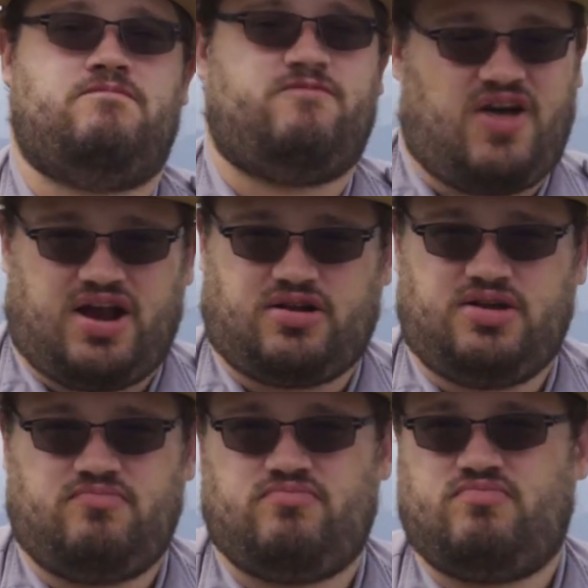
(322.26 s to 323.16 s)

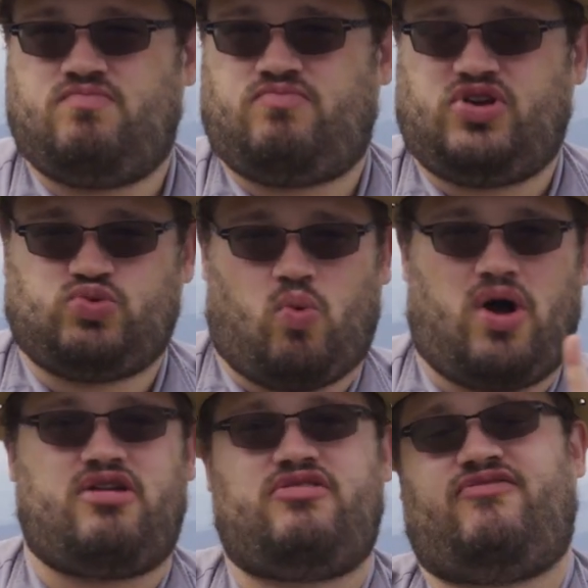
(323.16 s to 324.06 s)
Finally, there's
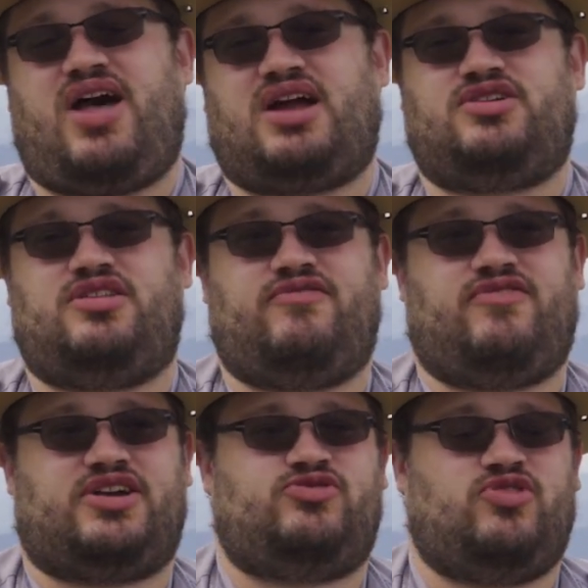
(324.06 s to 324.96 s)
one other factor that
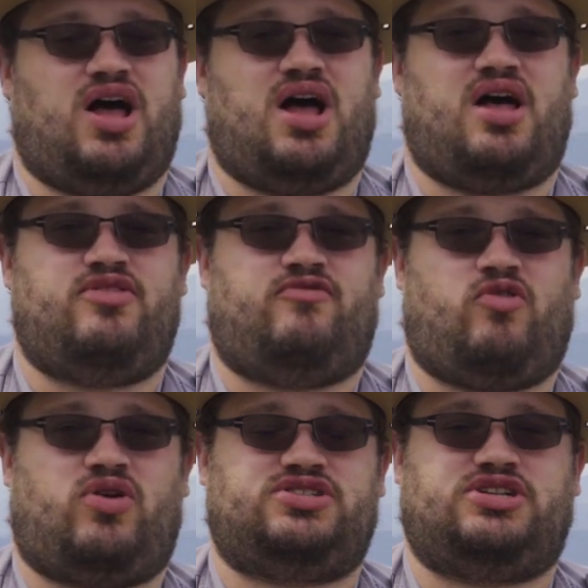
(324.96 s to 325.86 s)
affects the
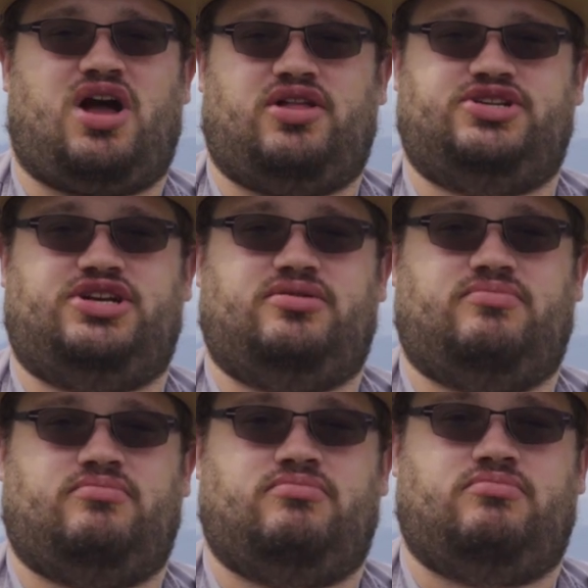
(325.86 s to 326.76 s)
forest ecology.
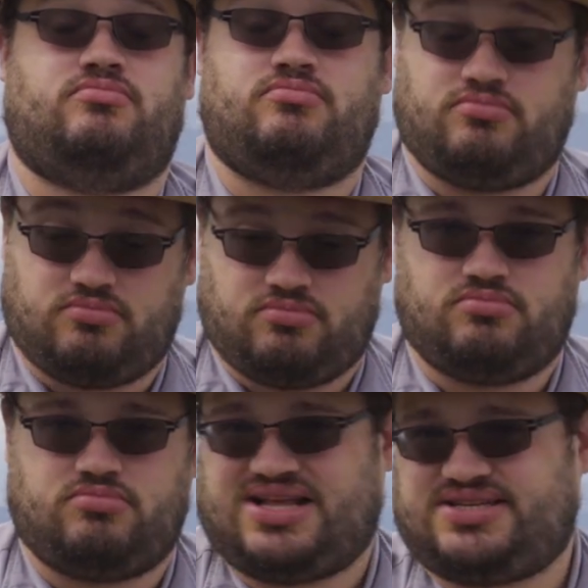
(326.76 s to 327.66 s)

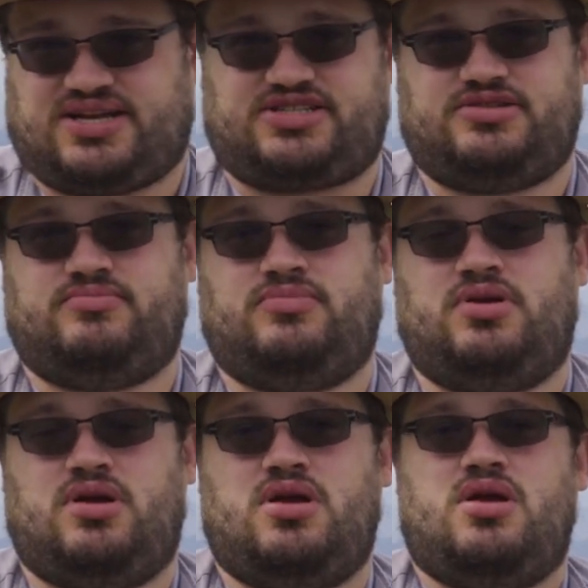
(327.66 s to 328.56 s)
That's us.
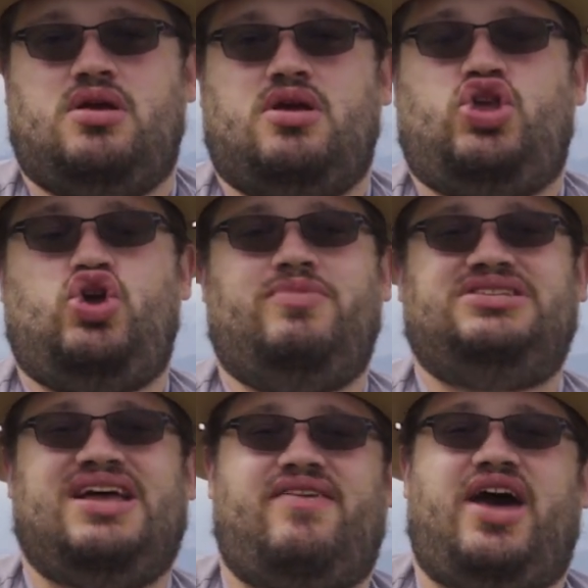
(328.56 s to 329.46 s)

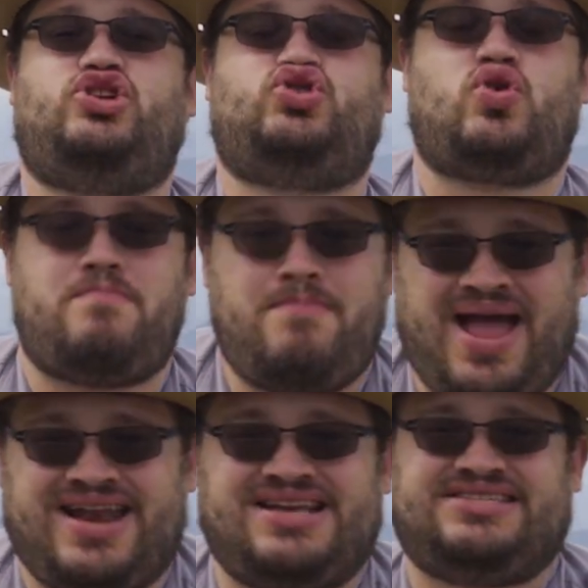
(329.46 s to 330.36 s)
Humans have had a
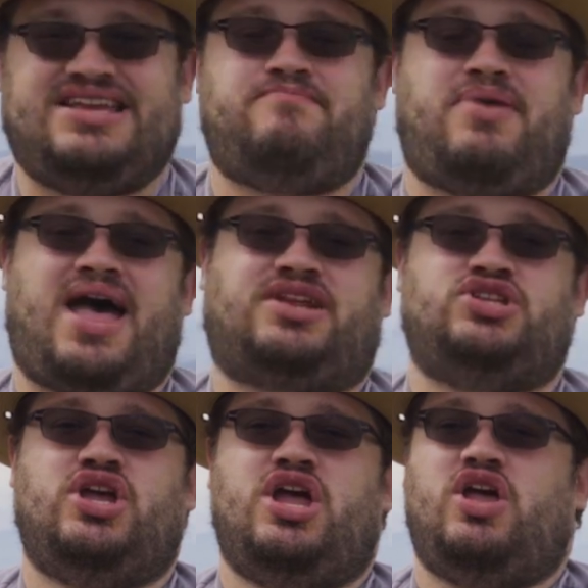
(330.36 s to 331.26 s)
tremendous impact
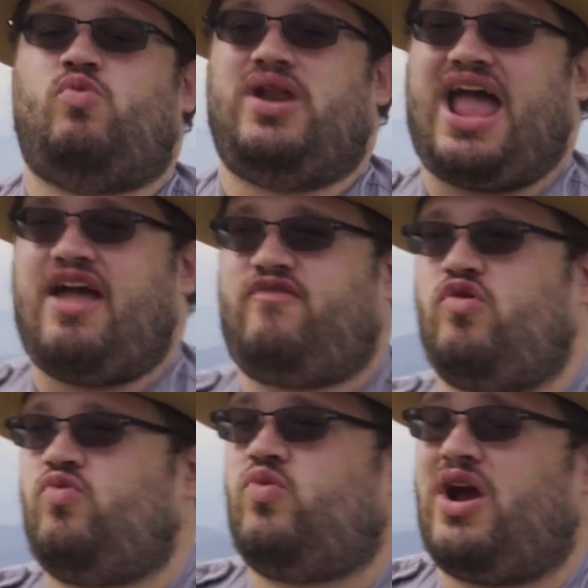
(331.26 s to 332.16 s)

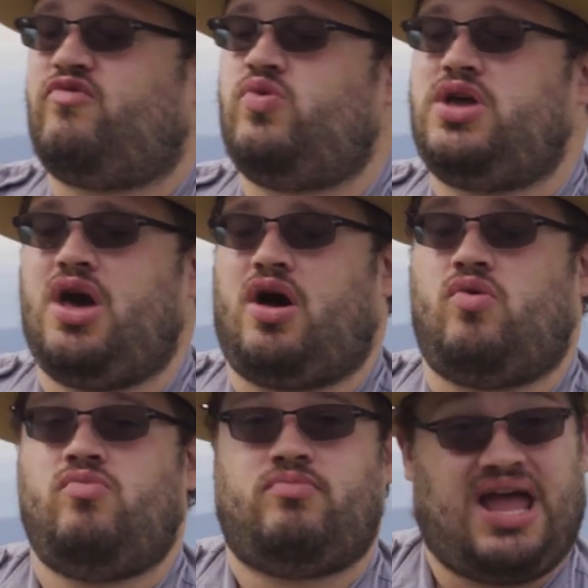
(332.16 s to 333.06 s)
wherever we
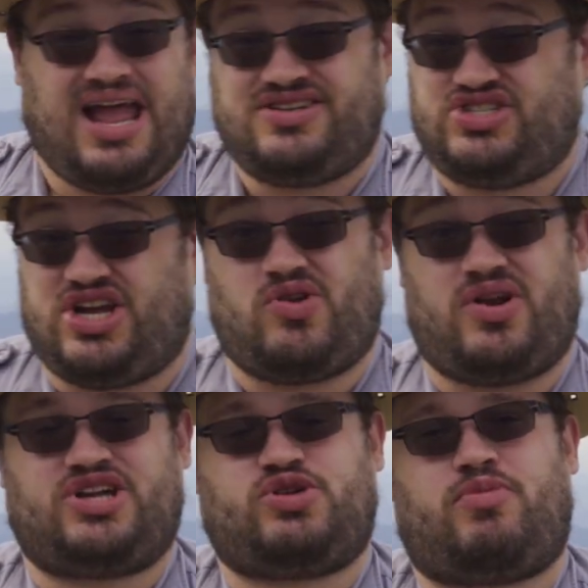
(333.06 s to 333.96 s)
go, and Shenandoah
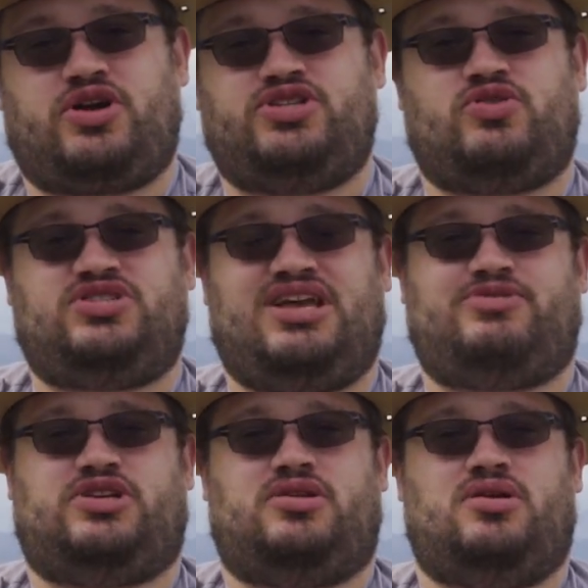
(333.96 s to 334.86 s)
National Park is no exception.